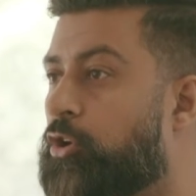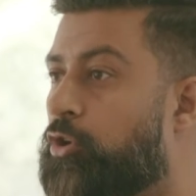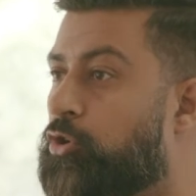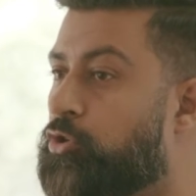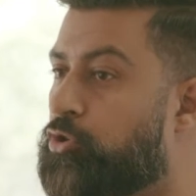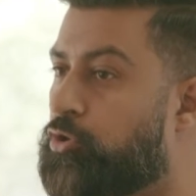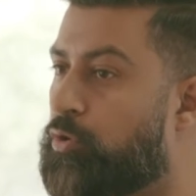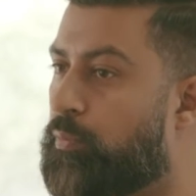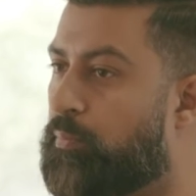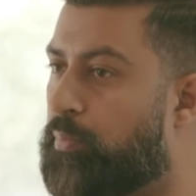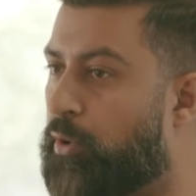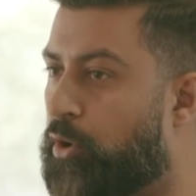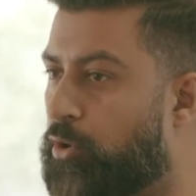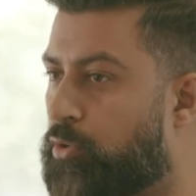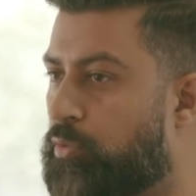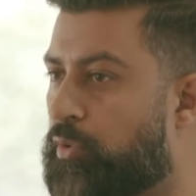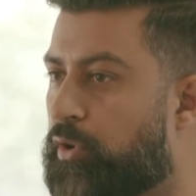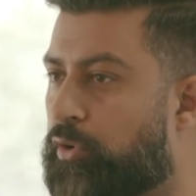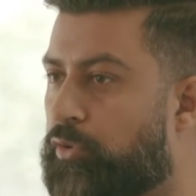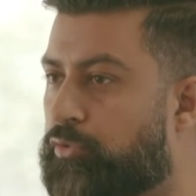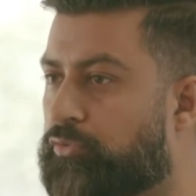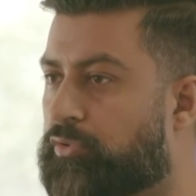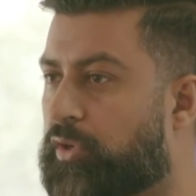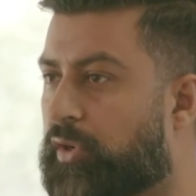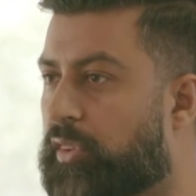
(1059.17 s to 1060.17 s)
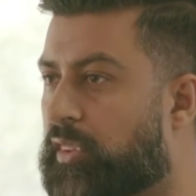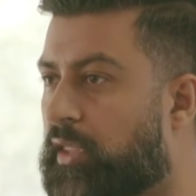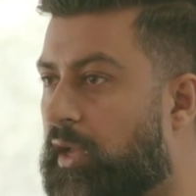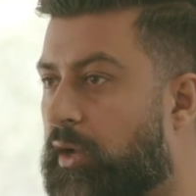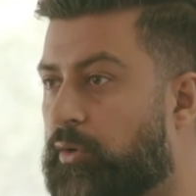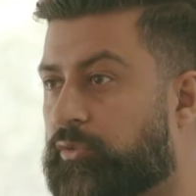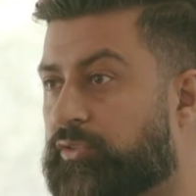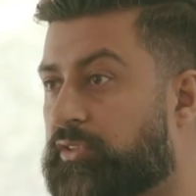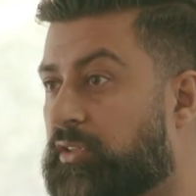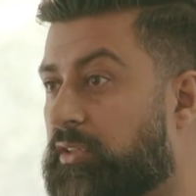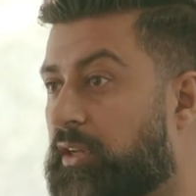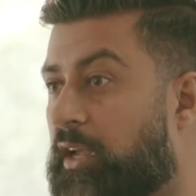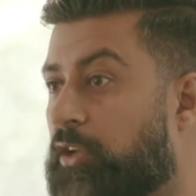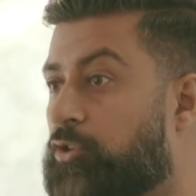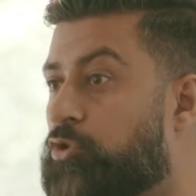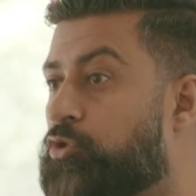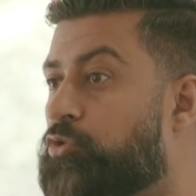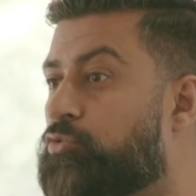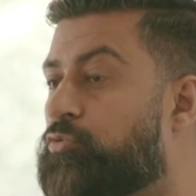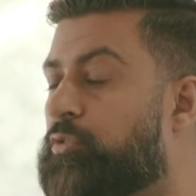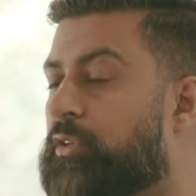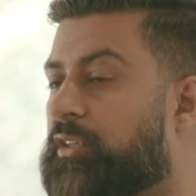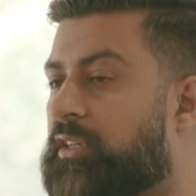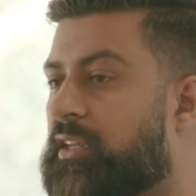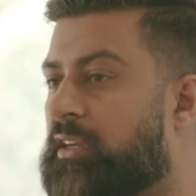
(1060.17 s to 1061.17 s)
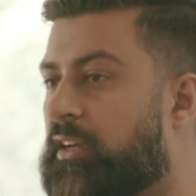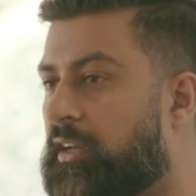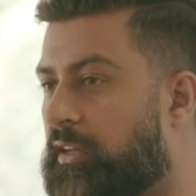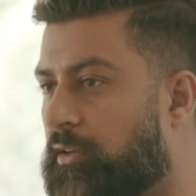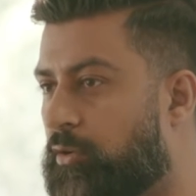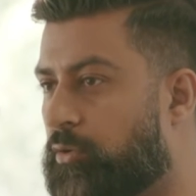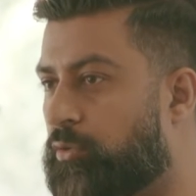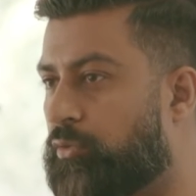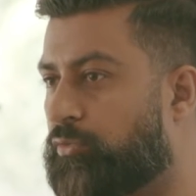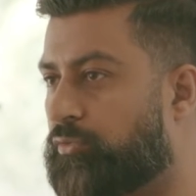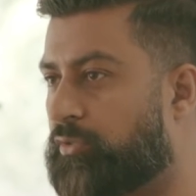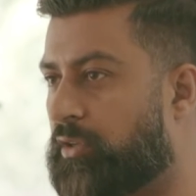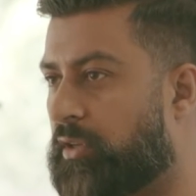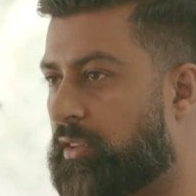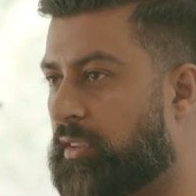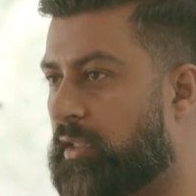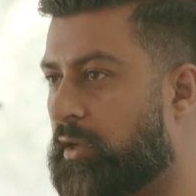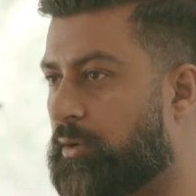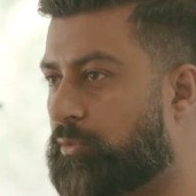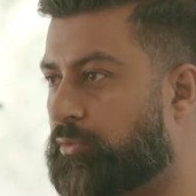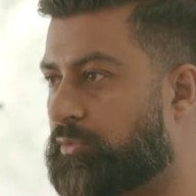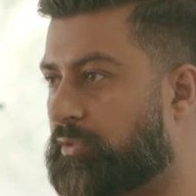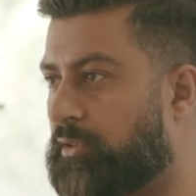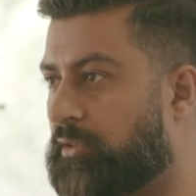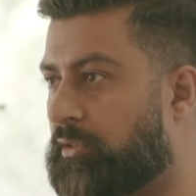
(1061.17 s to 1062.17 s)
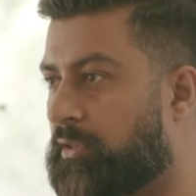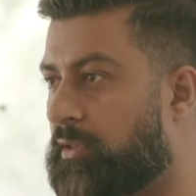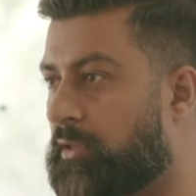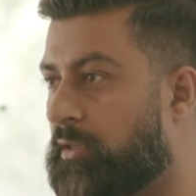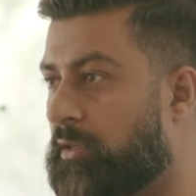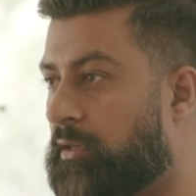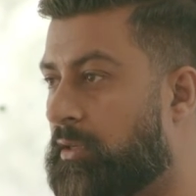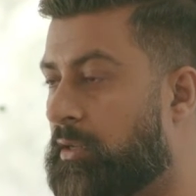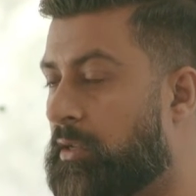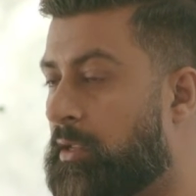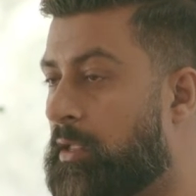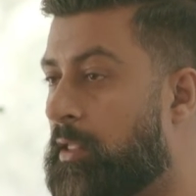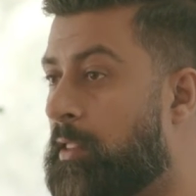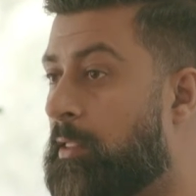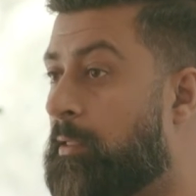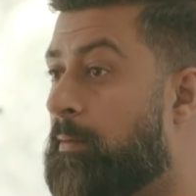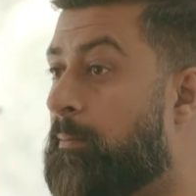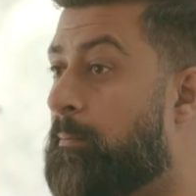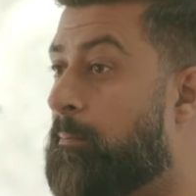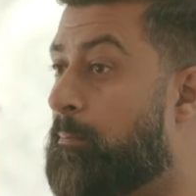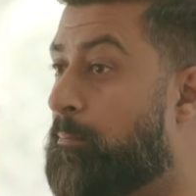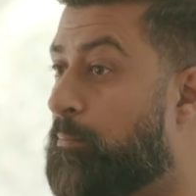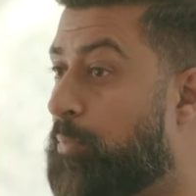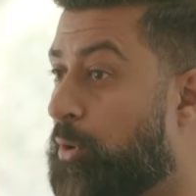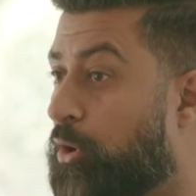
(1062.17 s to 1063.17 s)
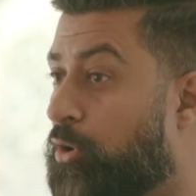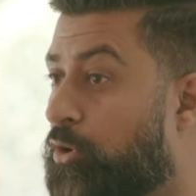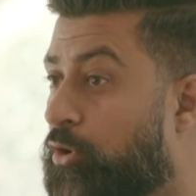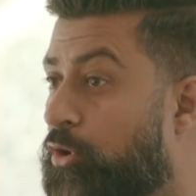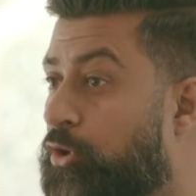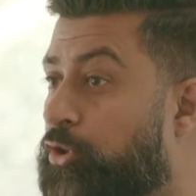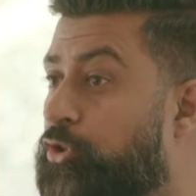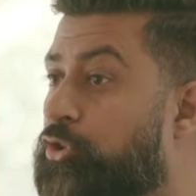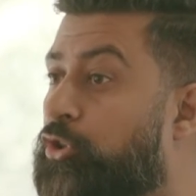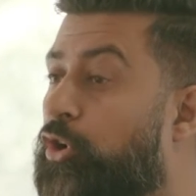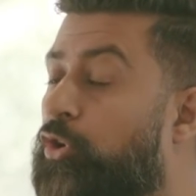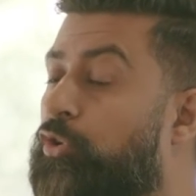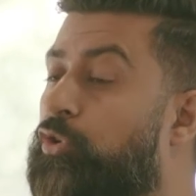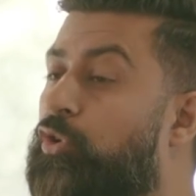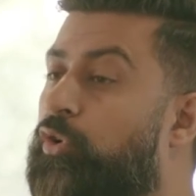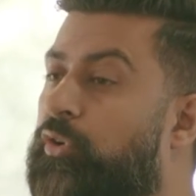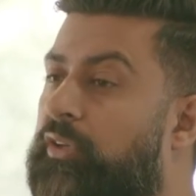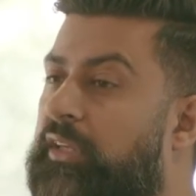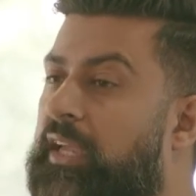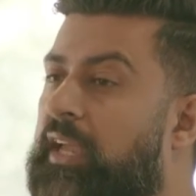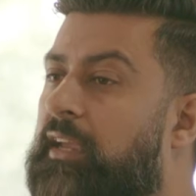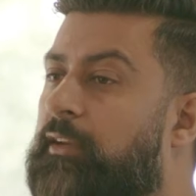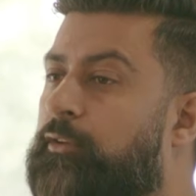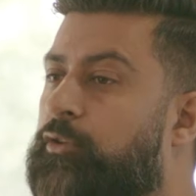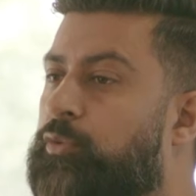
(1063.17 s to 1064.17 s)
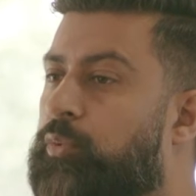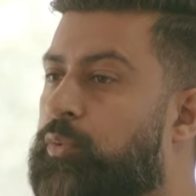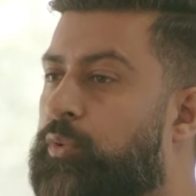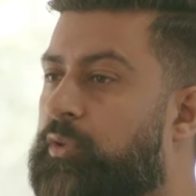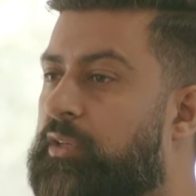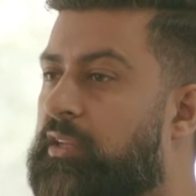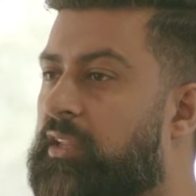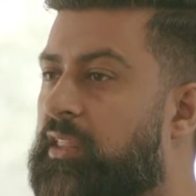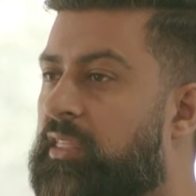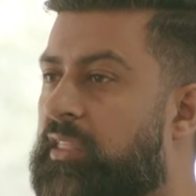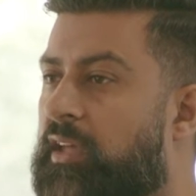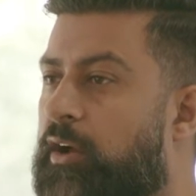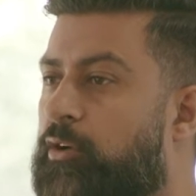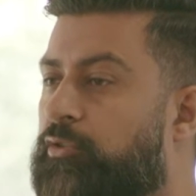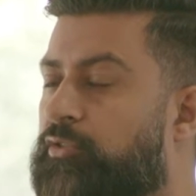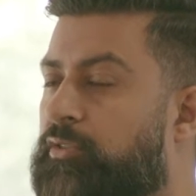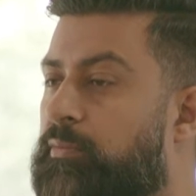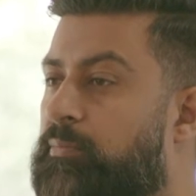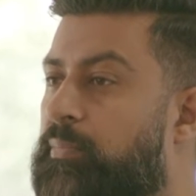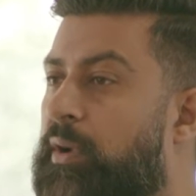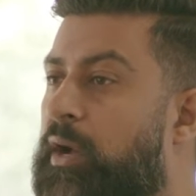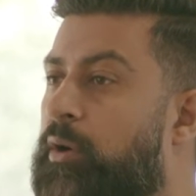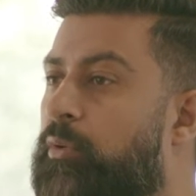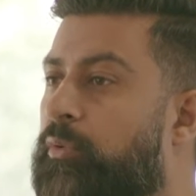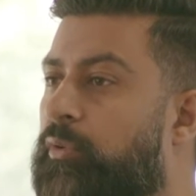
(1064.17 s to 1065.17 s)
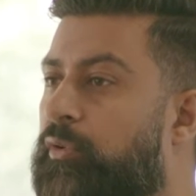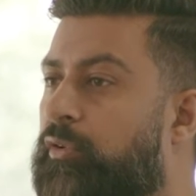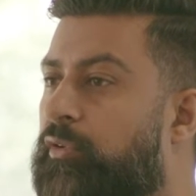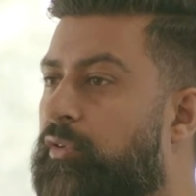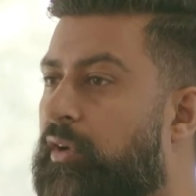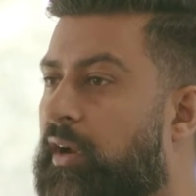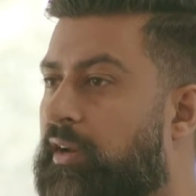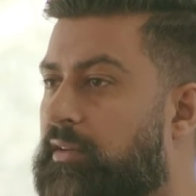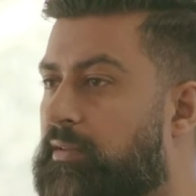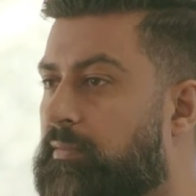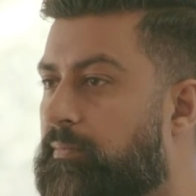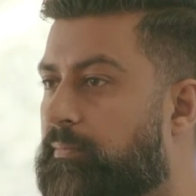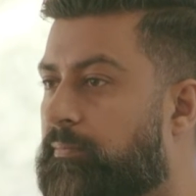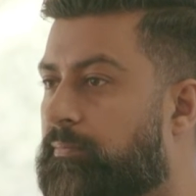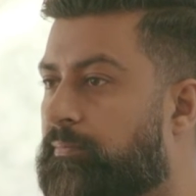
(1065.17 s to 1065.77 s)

You borrow 100,000 and you return 100,000, but you're not getting £20,000 grant.